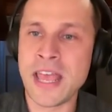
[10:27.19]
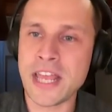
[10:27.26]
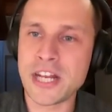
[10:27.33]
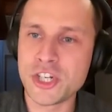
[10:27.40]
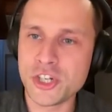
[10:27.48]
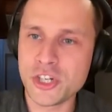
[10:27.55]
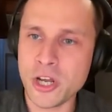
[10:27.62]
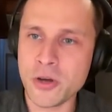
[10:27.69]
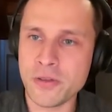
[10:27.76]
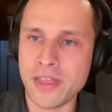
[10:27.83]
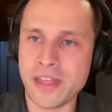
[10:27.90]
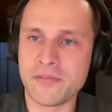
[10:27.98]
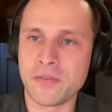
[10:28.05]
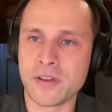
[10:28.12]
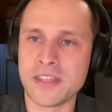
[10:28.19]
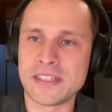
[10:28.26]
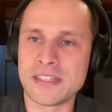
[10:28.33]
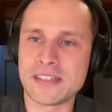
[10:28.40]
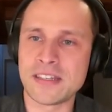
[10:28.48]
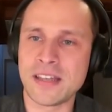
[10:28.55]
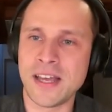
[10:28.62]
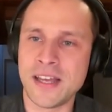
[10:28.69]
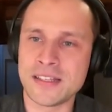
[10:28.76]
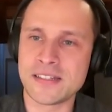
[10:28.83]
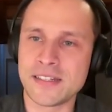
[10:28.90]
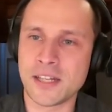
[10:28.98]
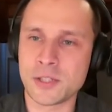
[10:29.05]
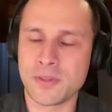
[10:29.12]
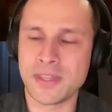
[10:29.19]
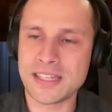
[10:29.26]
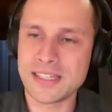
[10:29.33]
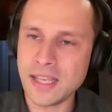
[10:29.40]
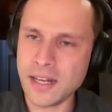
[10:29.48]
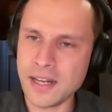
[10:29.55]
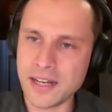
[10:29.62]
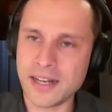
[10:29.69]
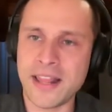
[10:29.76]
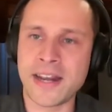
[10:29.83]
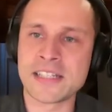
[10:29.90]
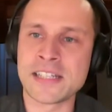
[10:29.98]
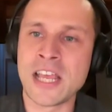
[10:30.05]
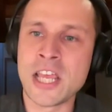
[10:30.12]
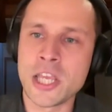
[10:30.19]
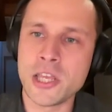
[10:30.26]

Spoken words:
and show that for these cells with extended kinetics,